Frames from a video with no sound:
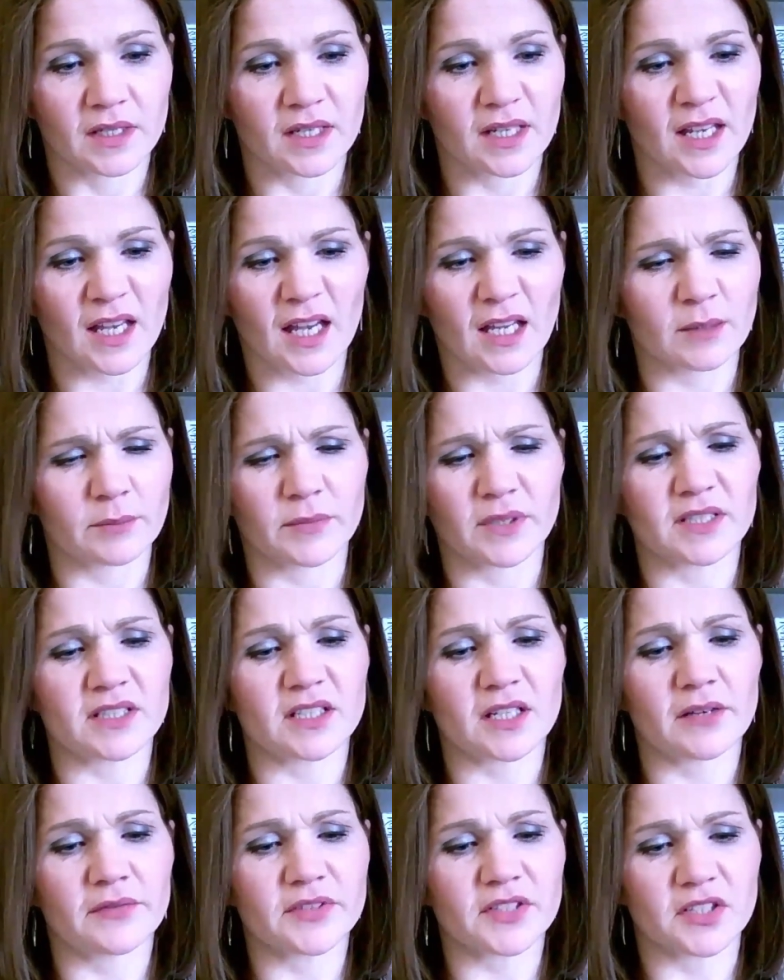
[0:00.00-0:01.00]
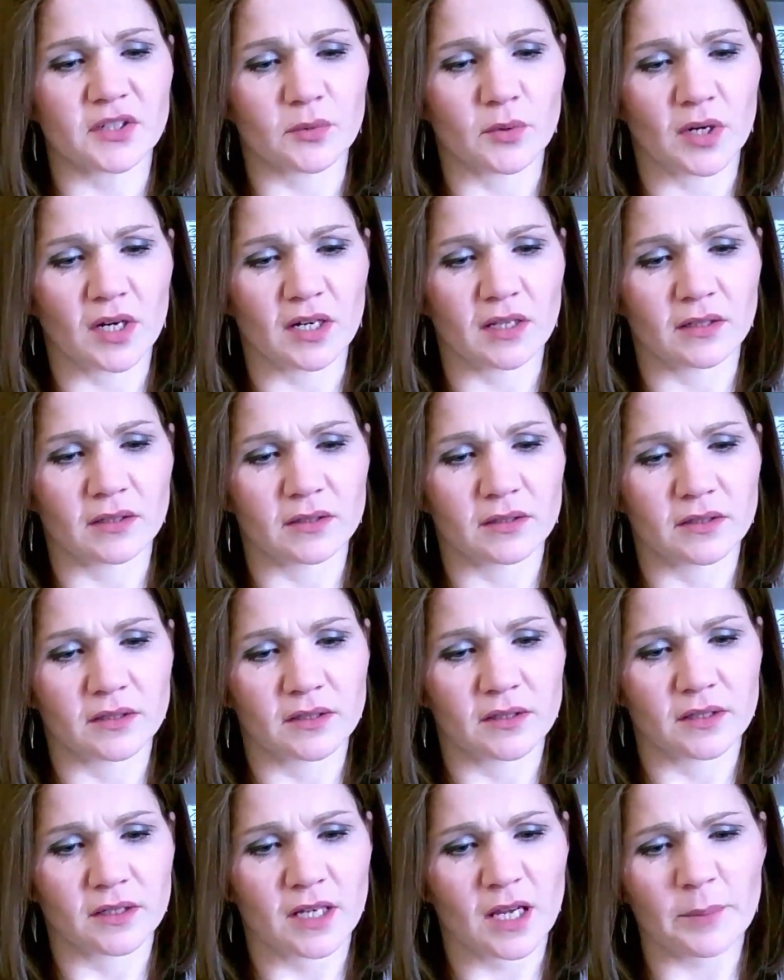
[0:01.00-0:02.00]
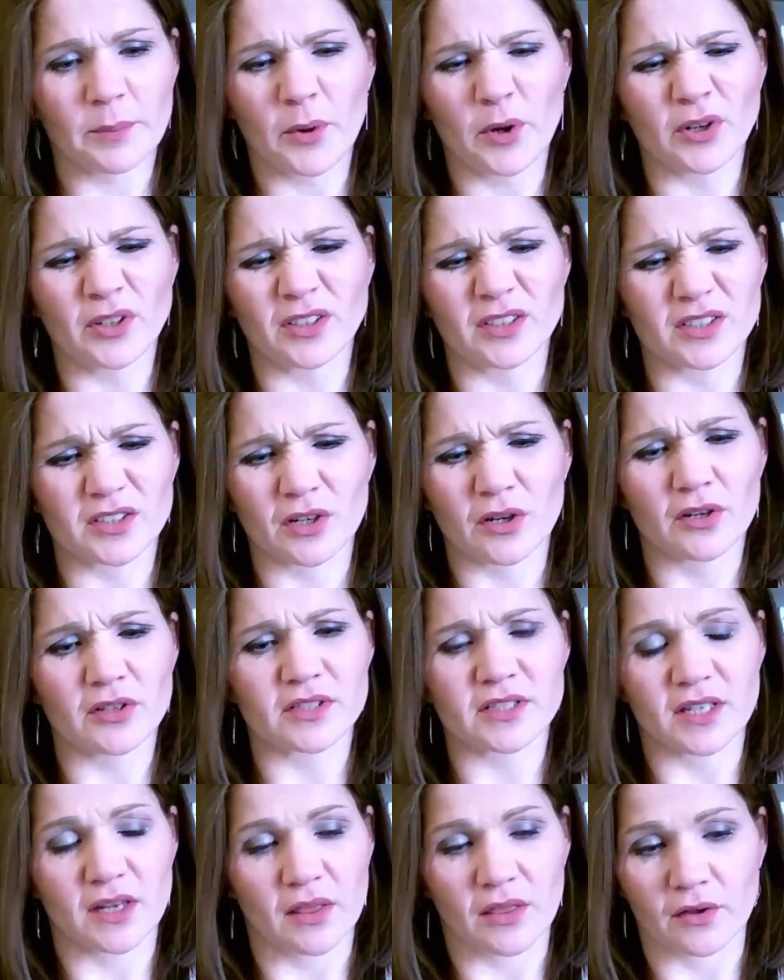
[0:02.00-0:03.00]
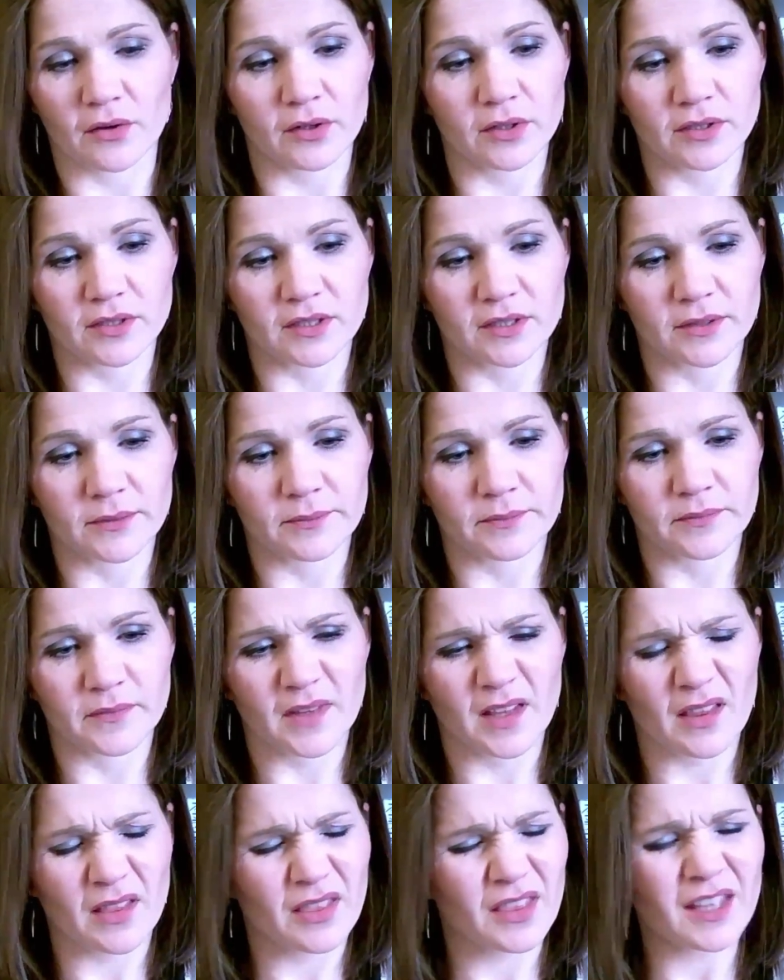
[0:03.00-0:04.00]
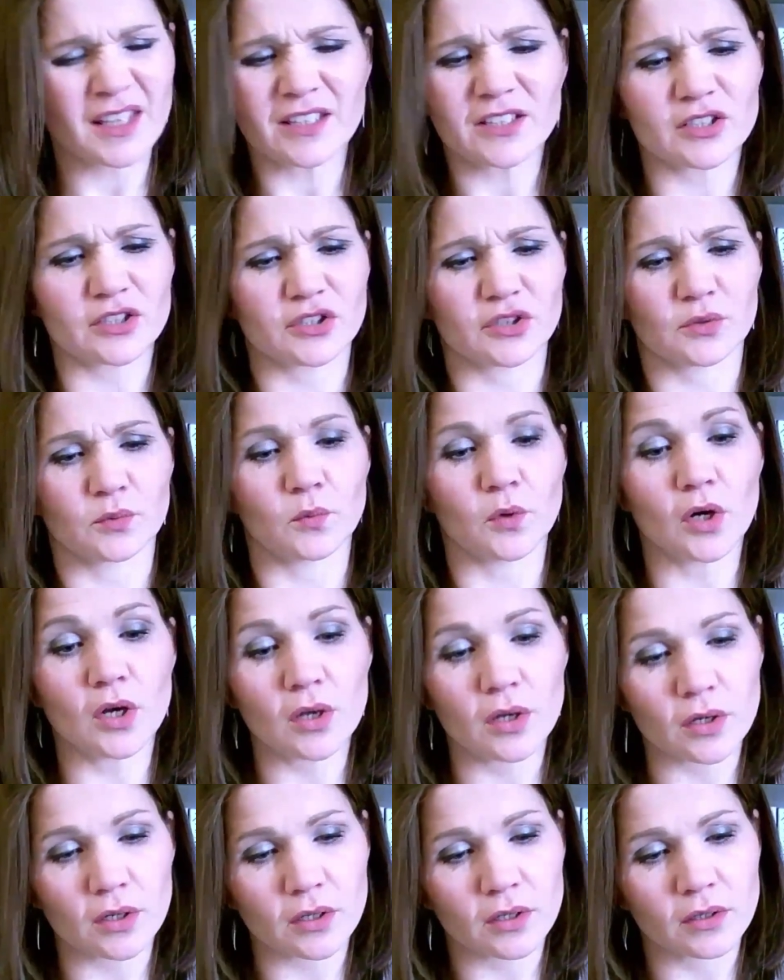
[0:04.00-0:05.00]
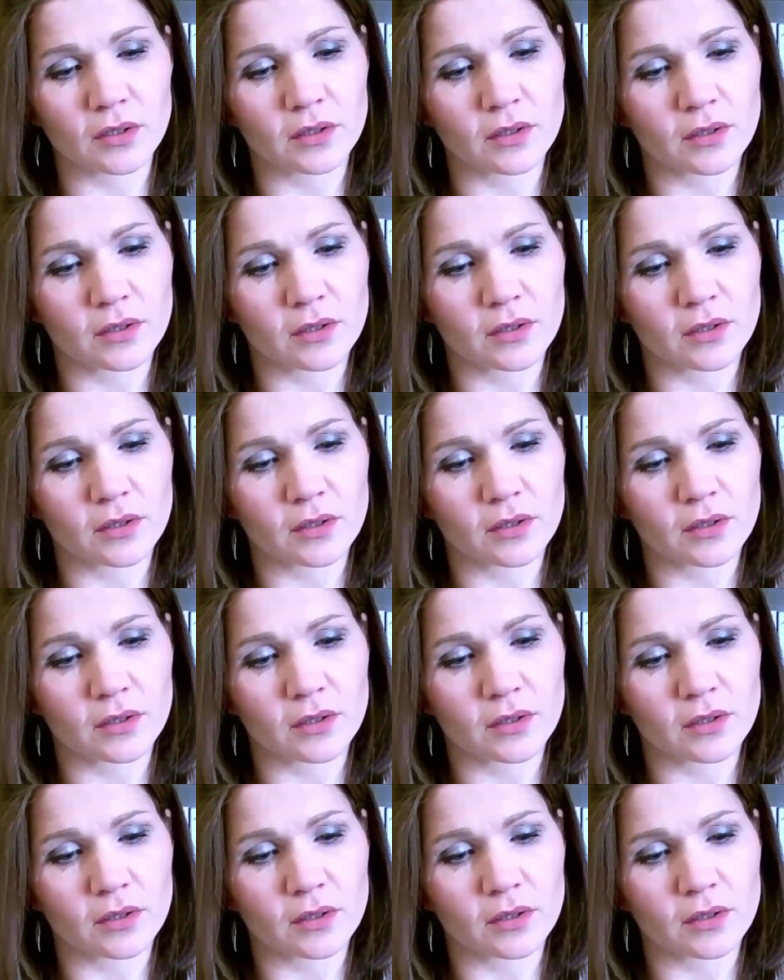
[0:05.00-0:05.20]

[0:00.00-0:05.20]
It hadn't been serviced in a while. A pointless cost, he'd thought. Things should just work.